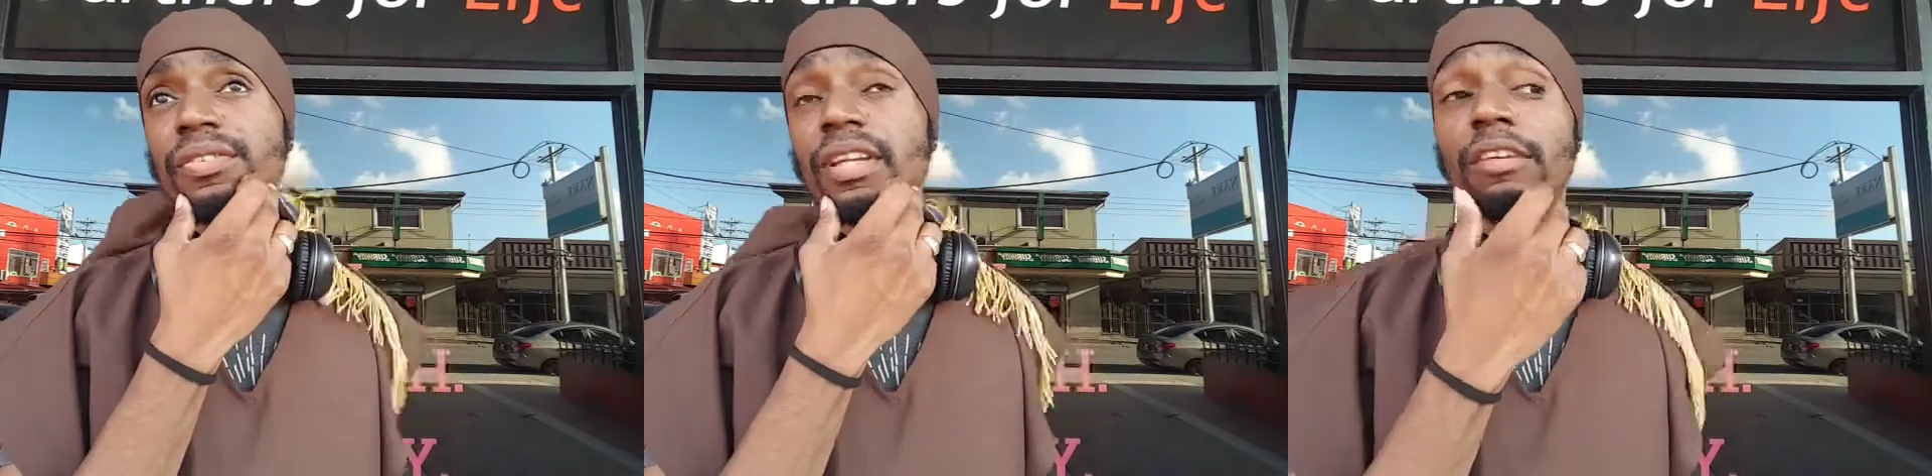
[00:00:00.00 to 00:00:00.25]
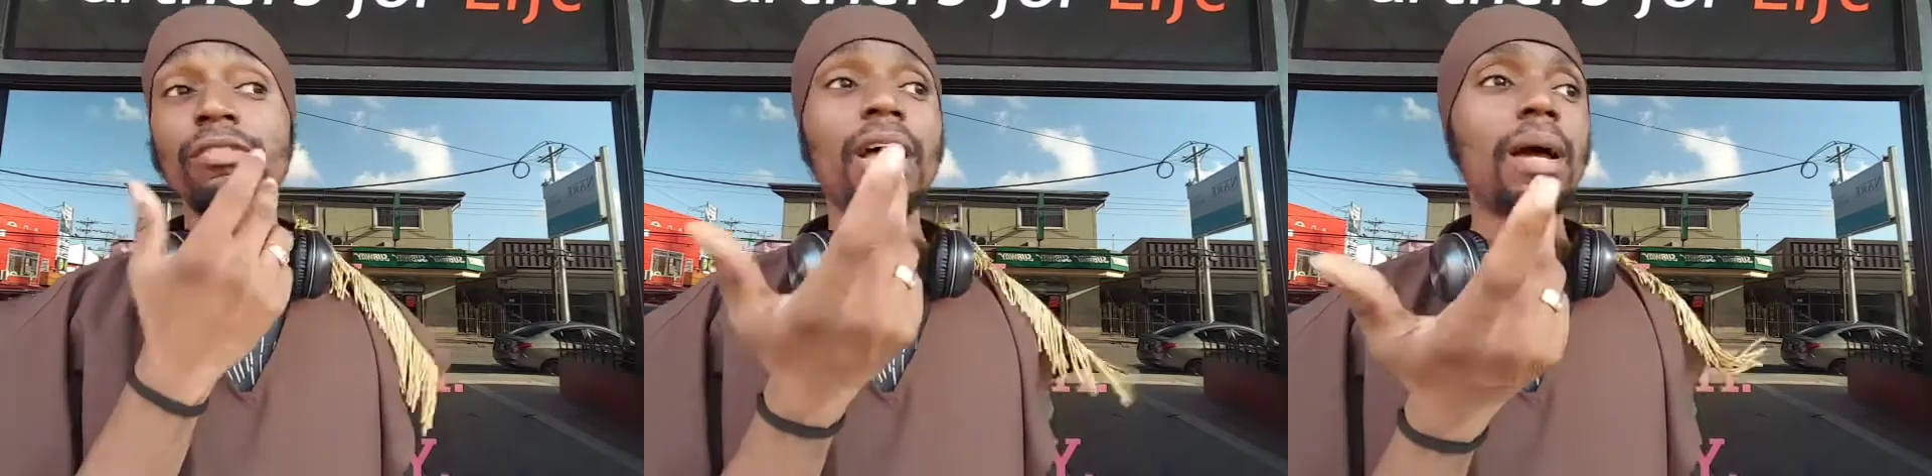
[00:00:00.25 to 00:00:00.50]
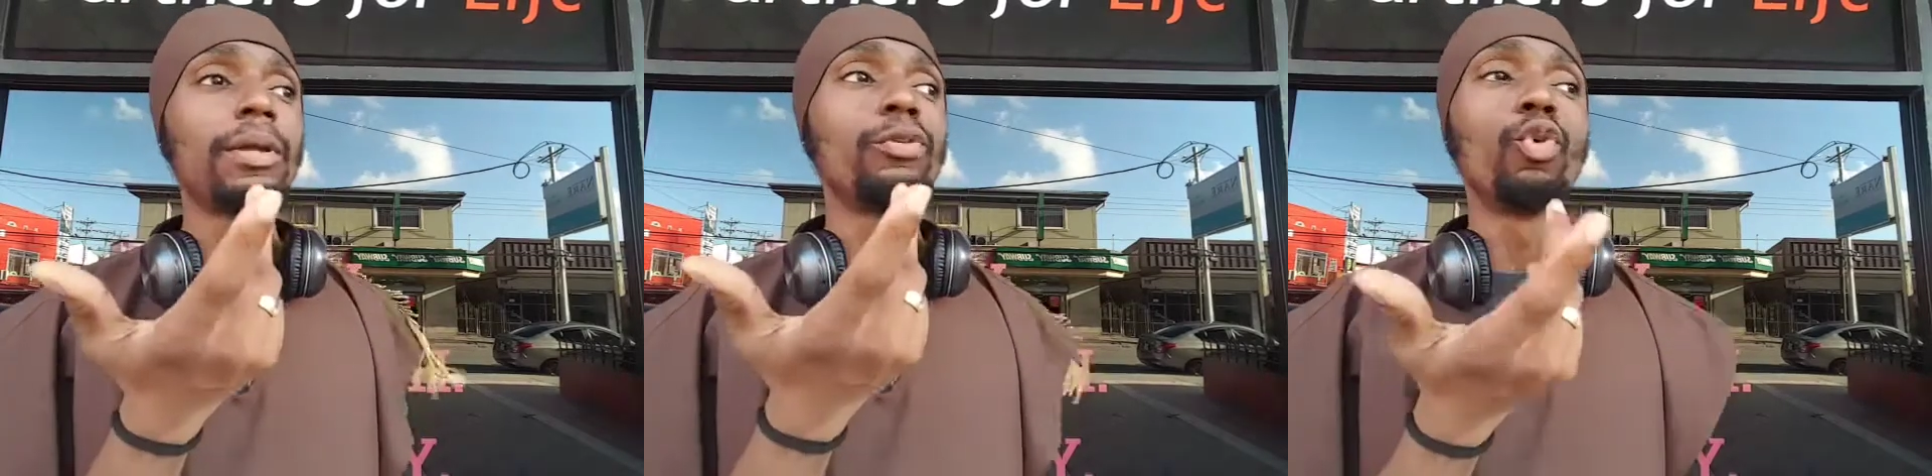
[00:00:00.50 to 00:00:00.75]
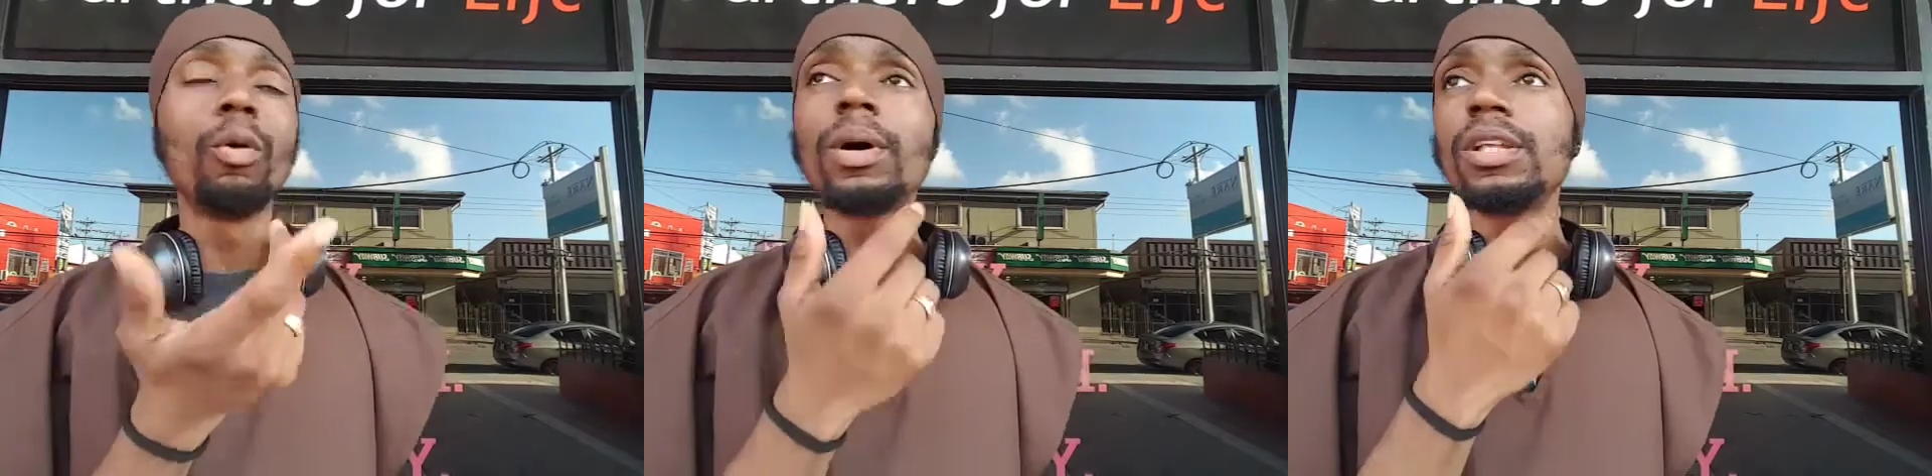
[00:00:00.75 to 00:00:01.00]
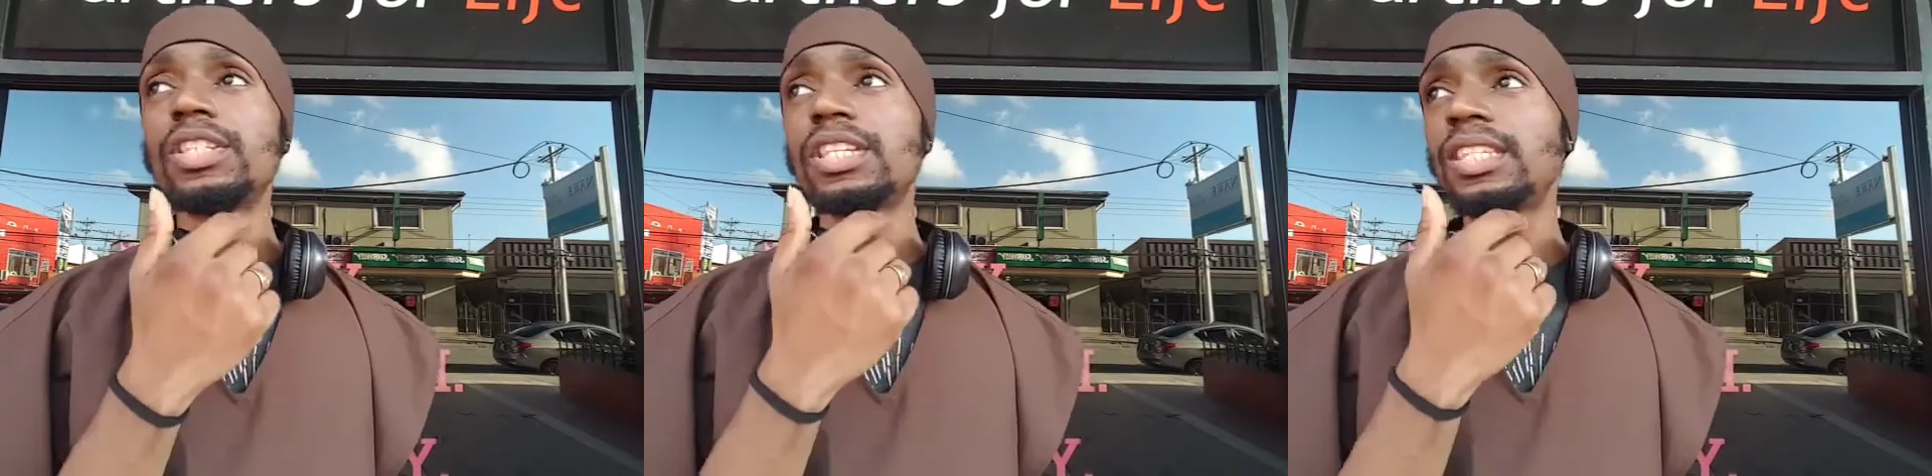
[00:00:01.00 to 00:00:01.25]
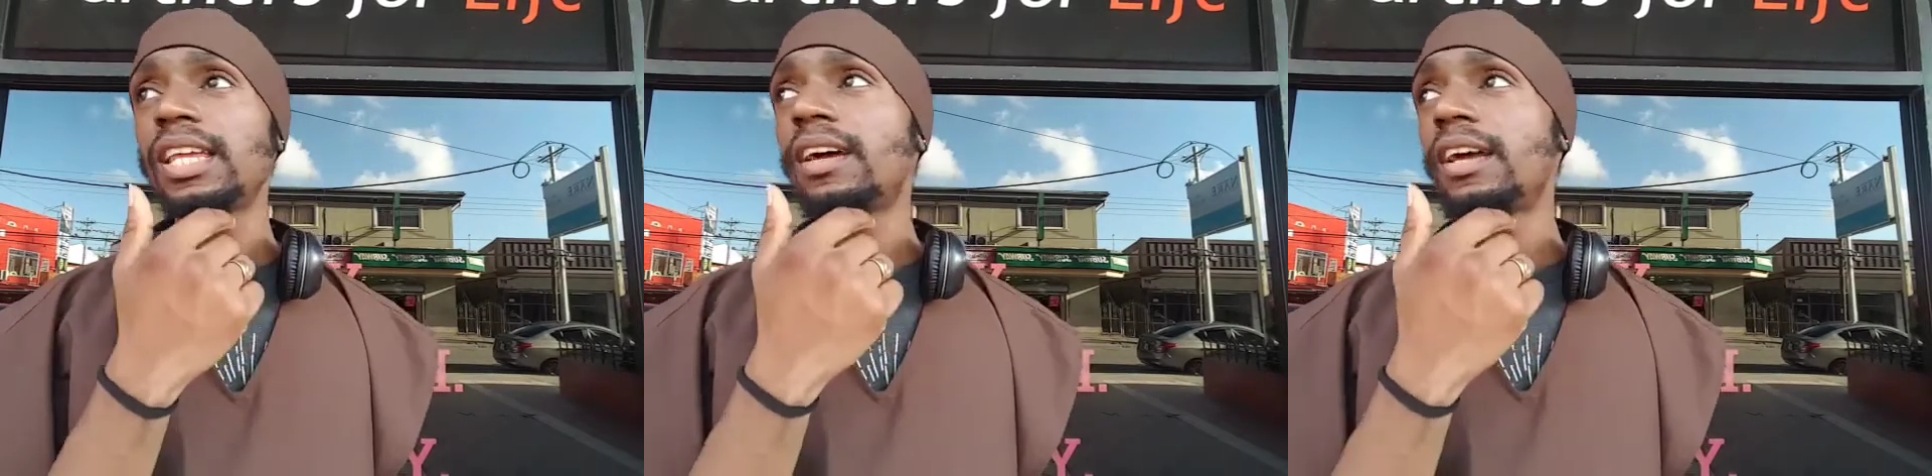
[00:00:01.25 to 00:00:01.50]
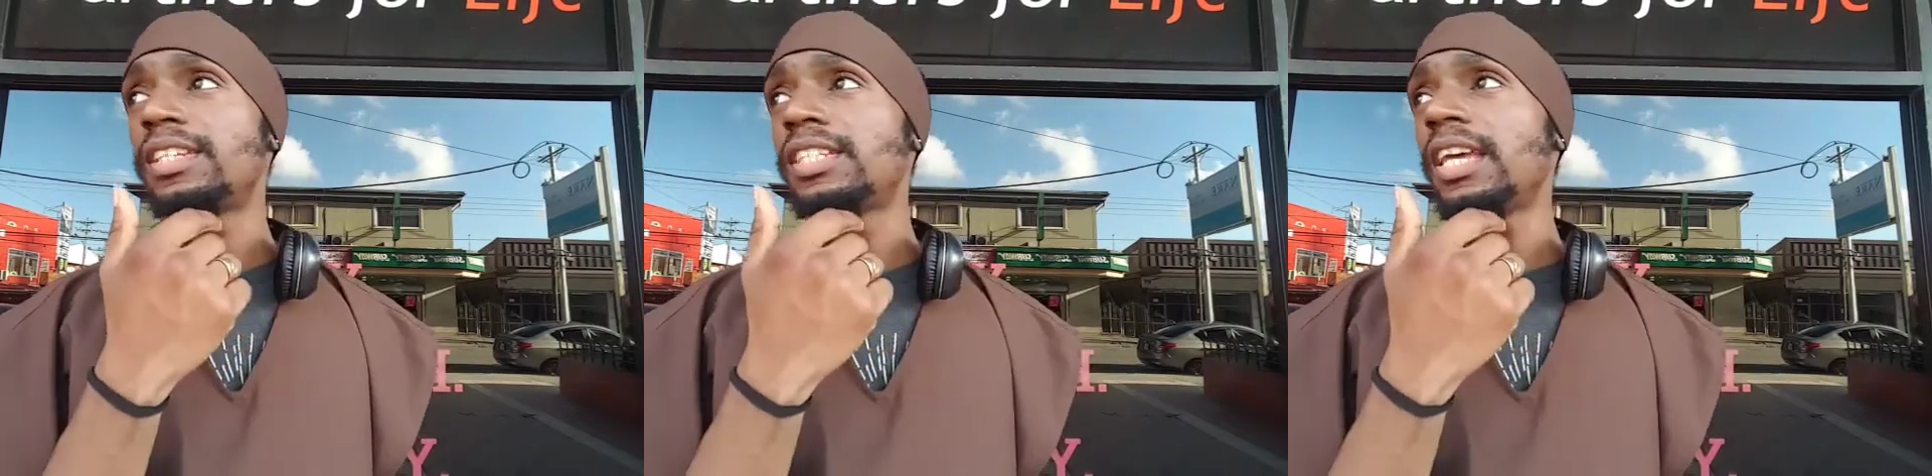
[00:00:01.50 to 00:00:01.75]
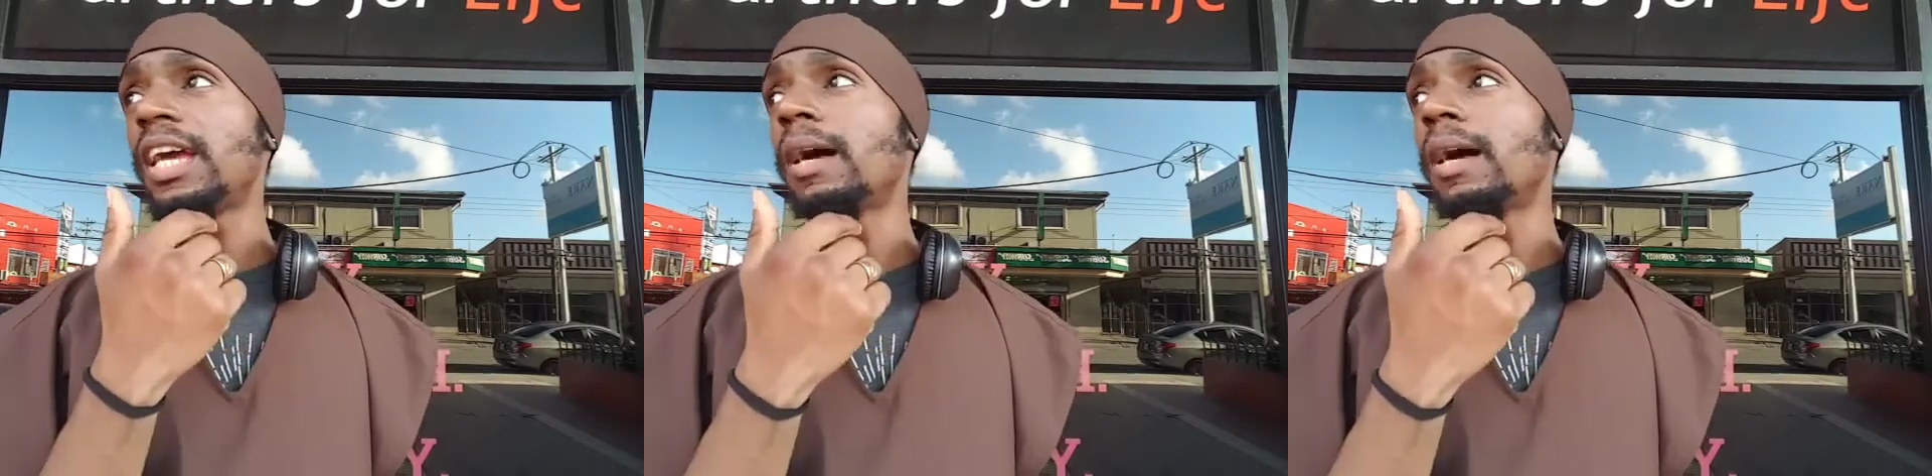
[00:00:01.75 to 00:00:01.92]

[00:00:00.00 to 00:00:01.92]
Even now in Romans, it say that, it say,